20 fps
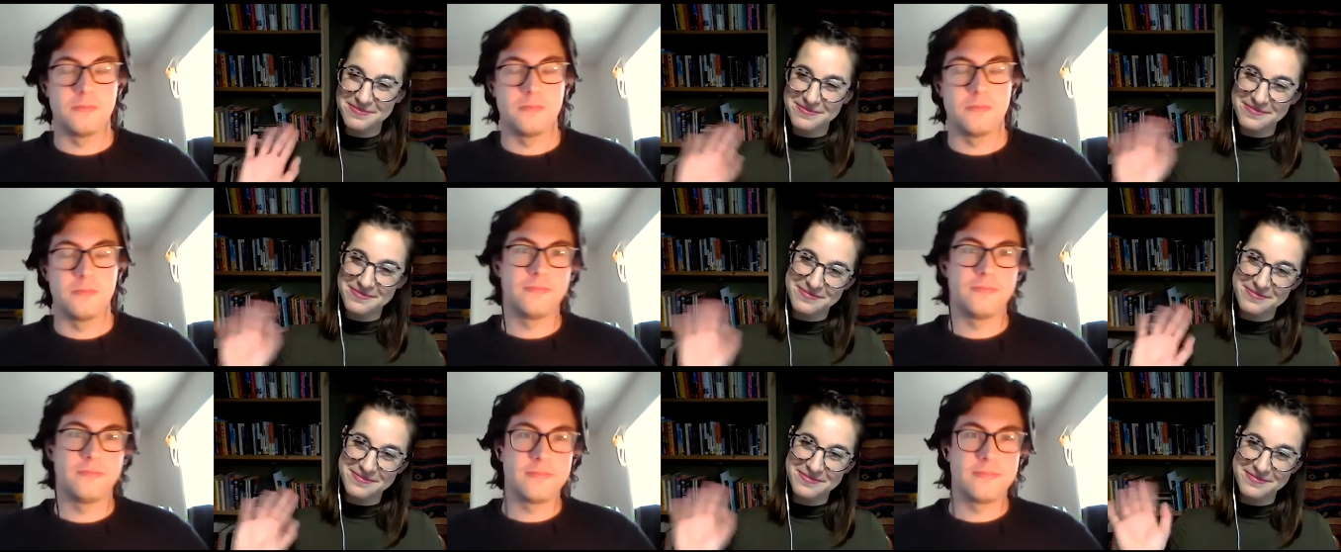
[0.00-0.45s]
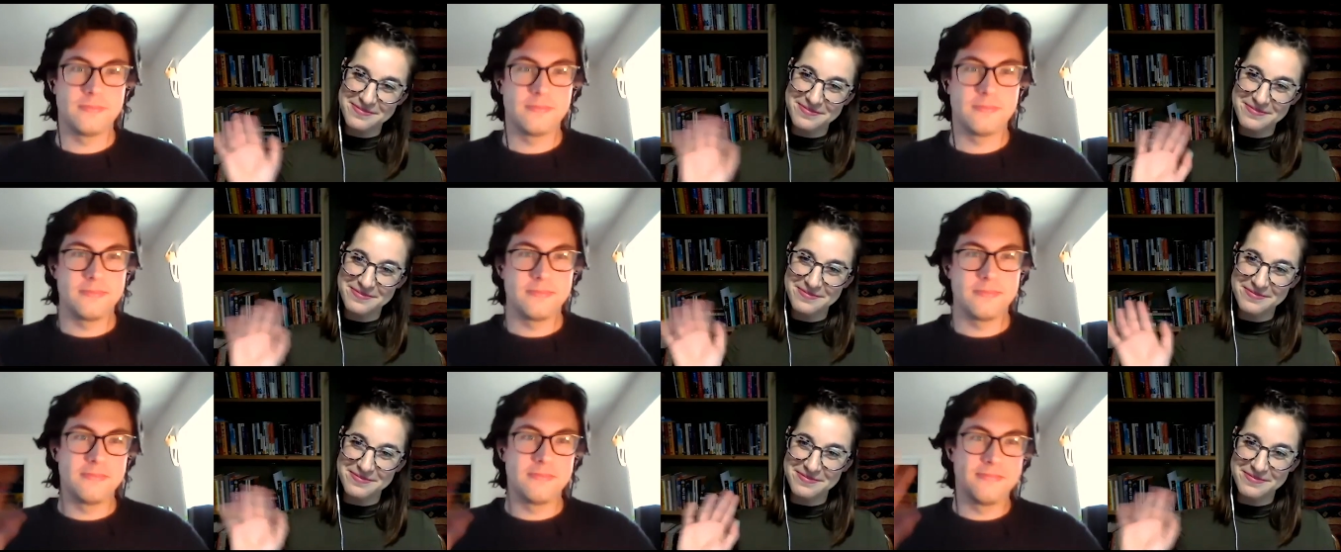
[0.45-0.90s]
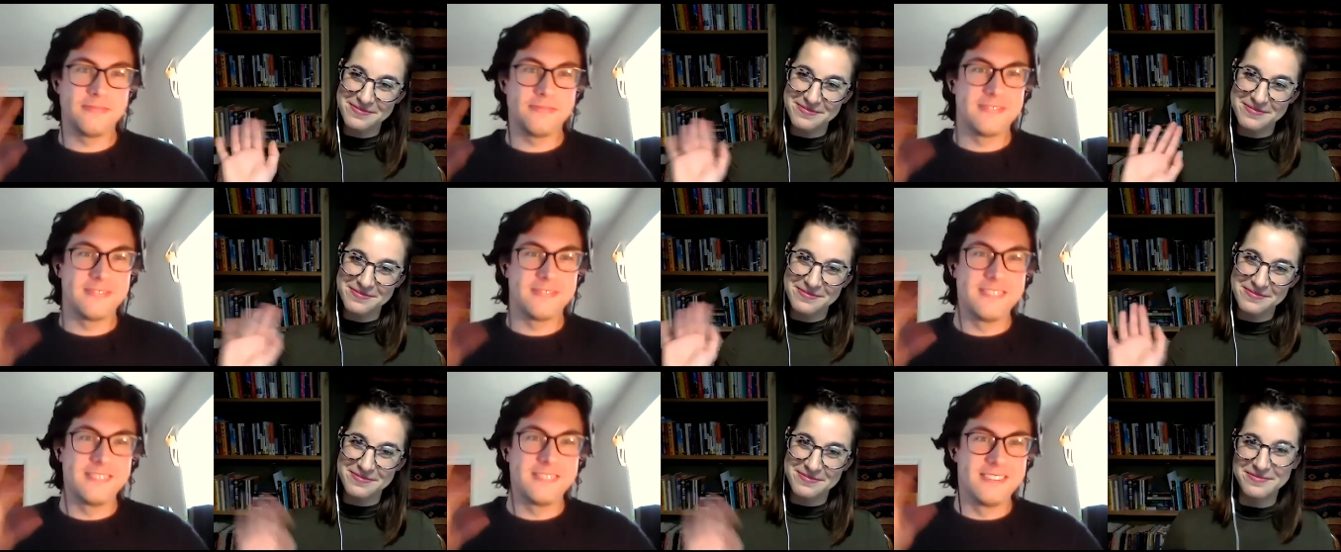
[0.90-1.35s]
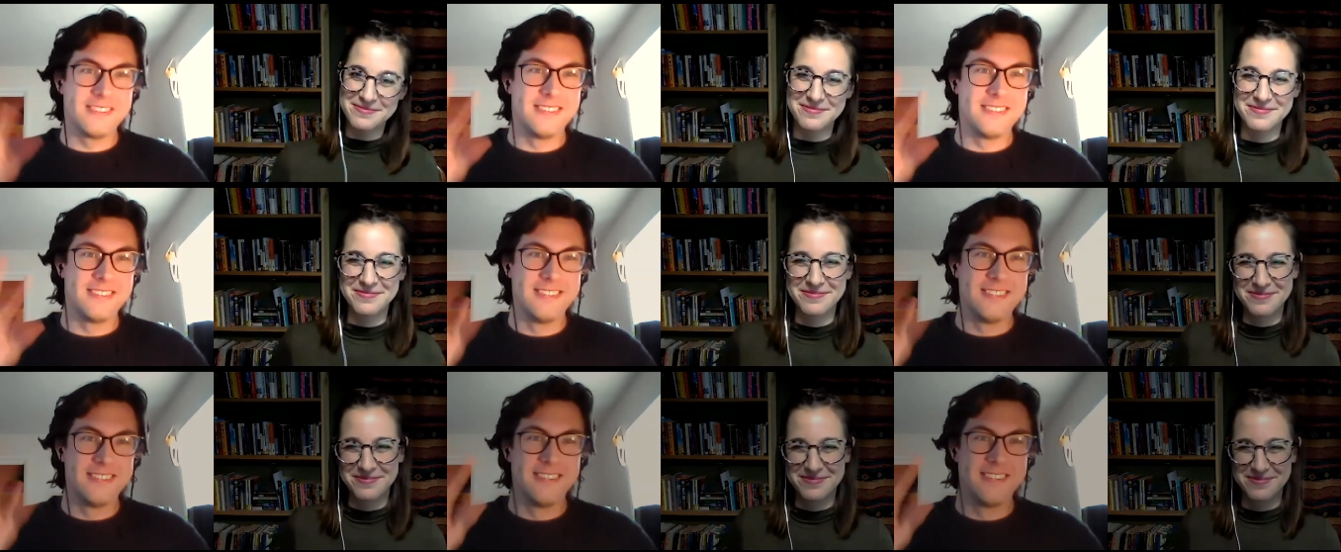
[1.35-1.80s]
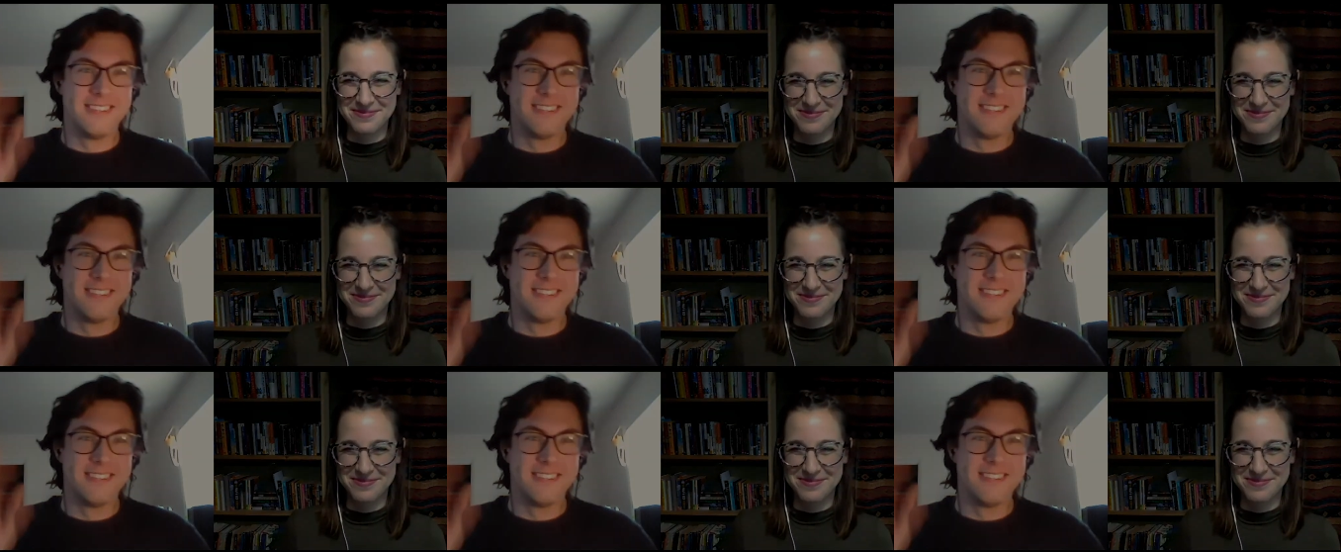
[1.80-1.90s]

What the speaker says: (no one is talking)